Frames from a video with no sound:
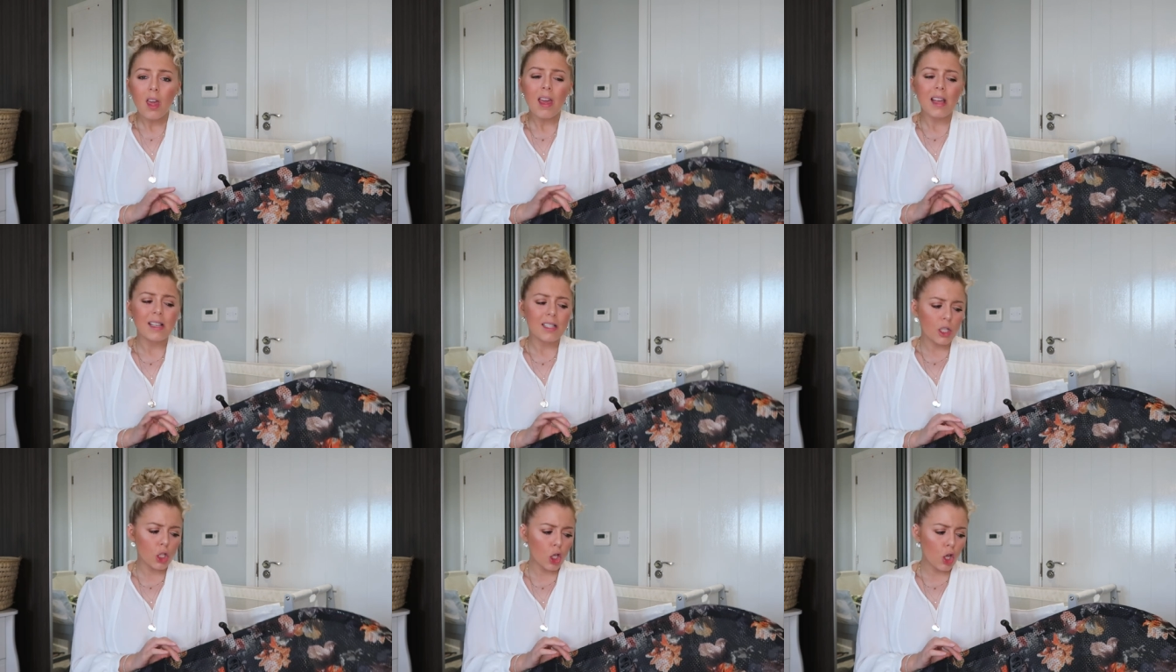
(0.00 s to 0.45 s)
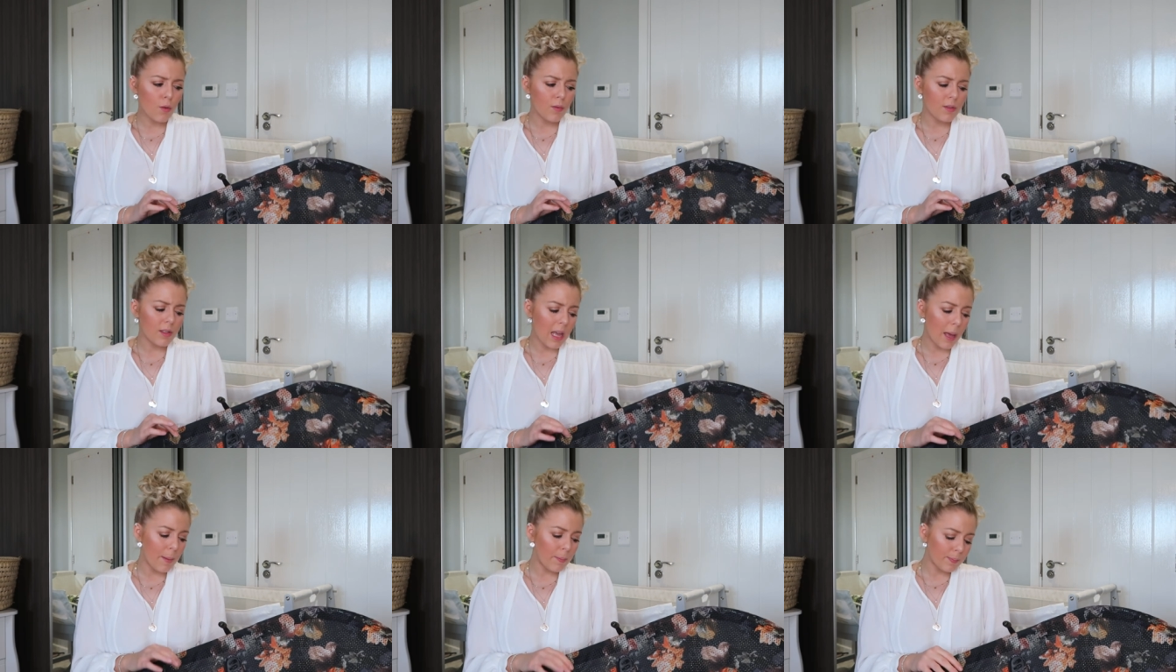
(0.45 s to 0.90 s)
it
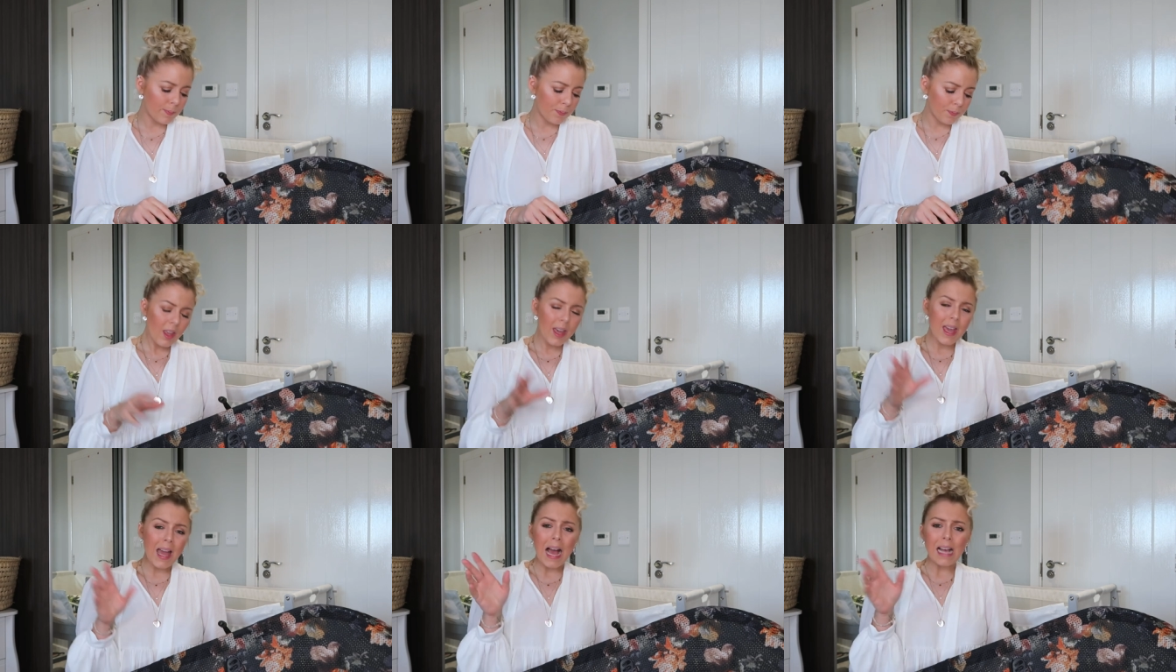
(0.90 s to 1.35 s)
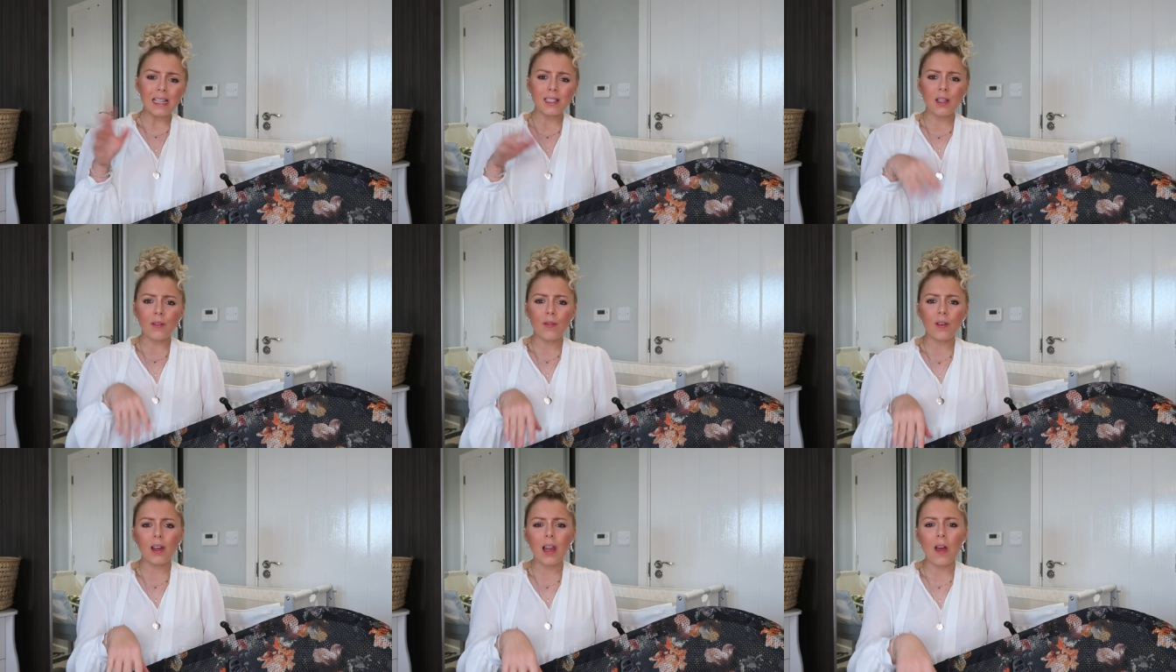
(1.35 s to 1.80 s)
soothes them it has
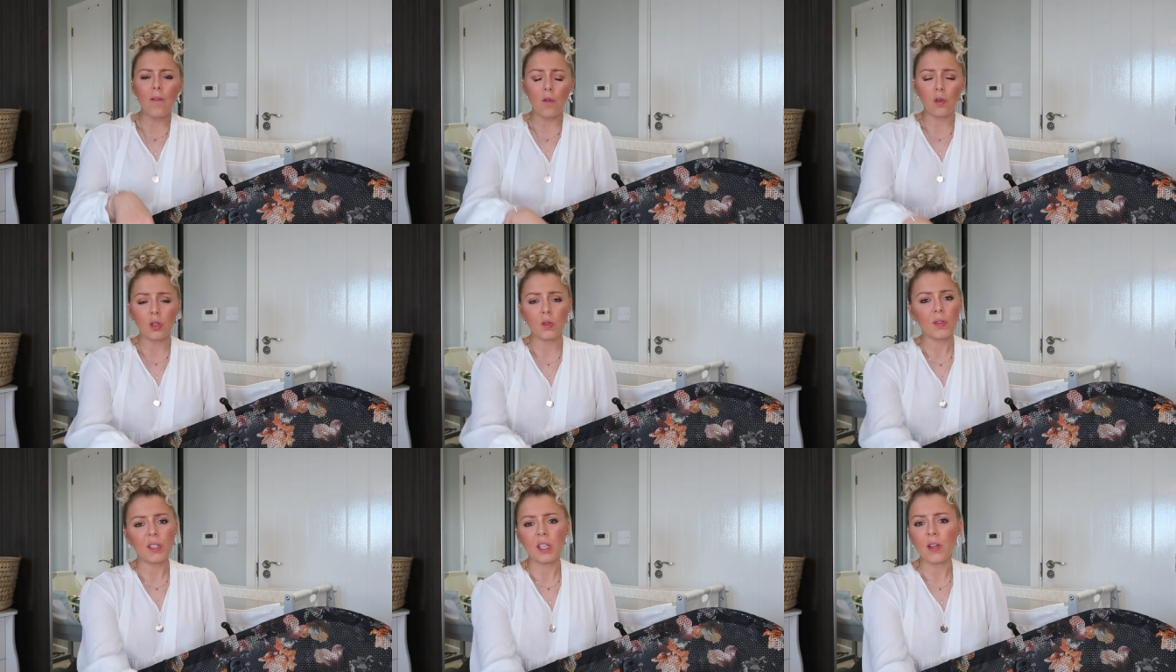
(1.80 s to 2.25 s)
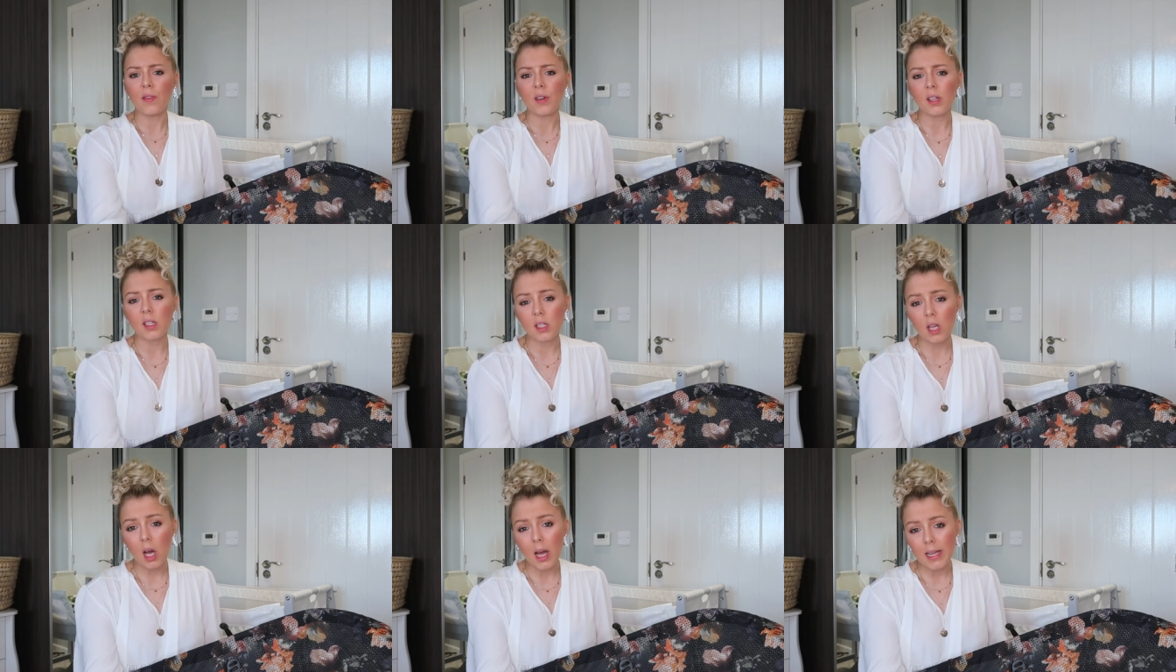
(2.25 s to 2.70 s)
different levels for
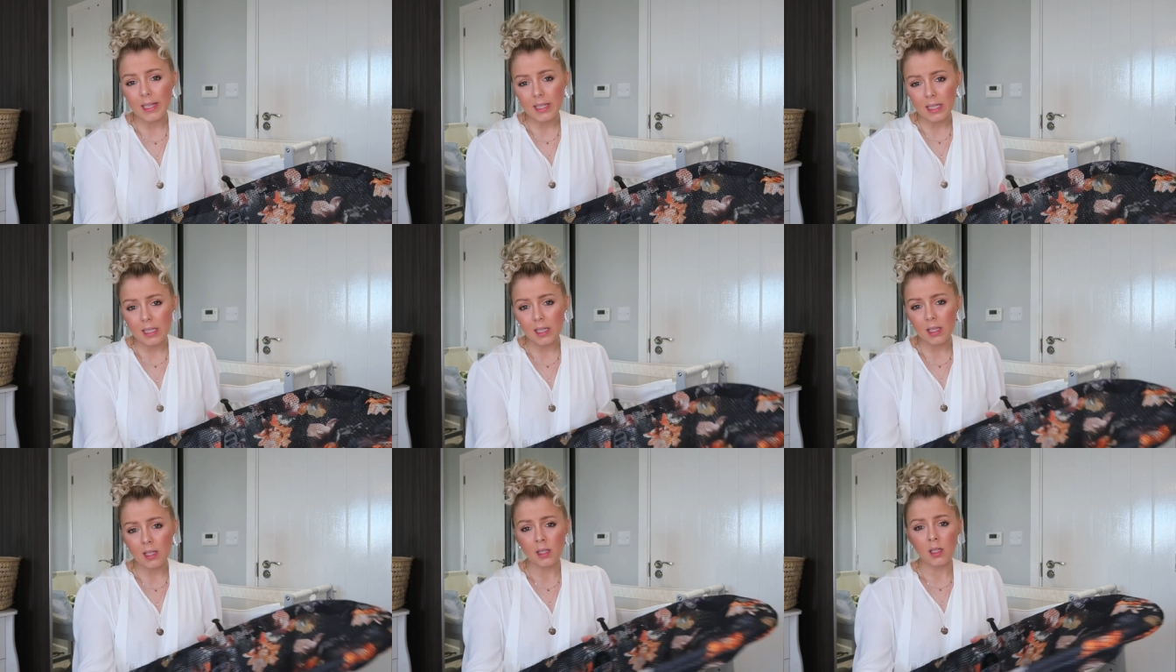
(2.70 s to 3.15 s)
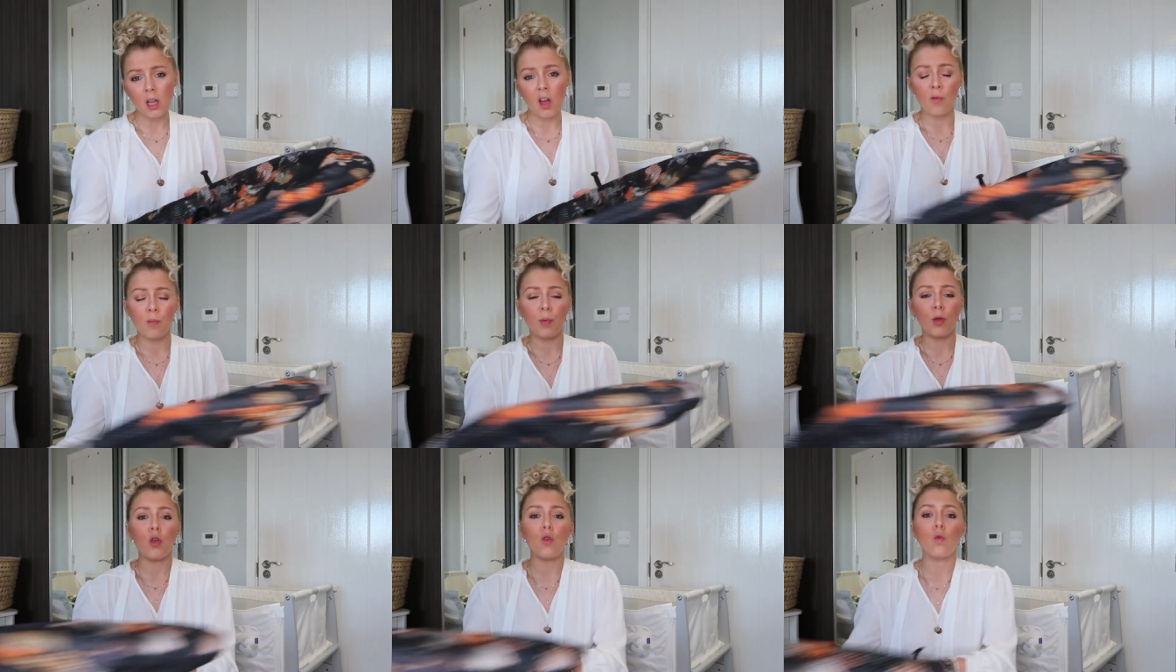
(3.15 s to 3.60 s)
different sizes and
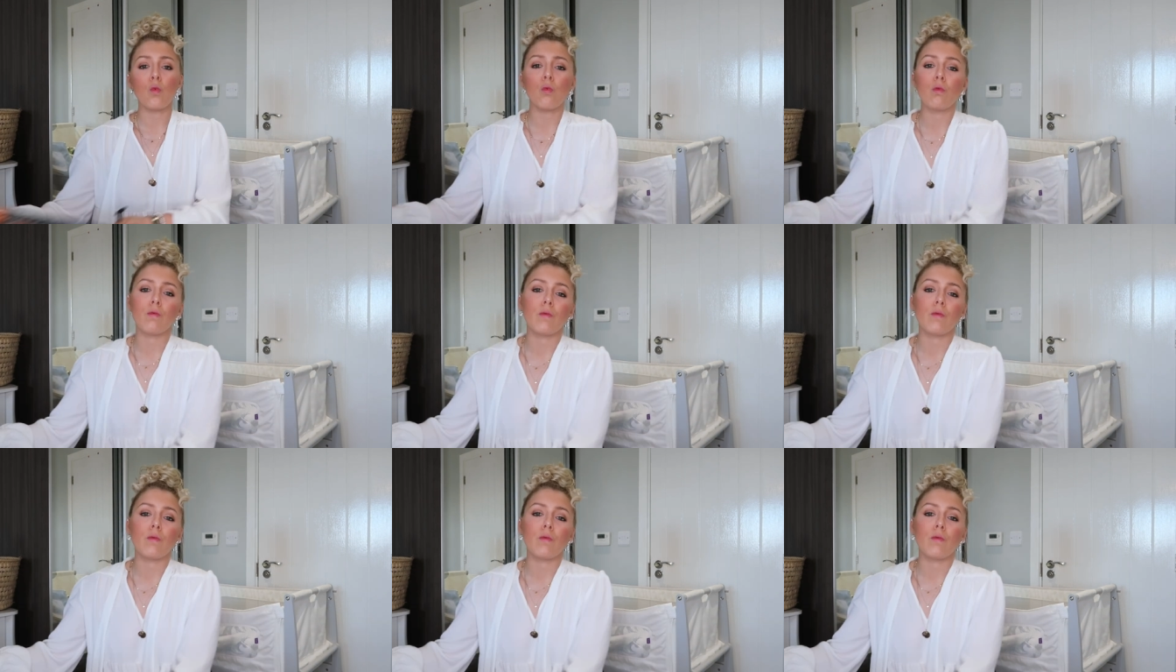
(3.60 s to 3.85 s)
stuff but you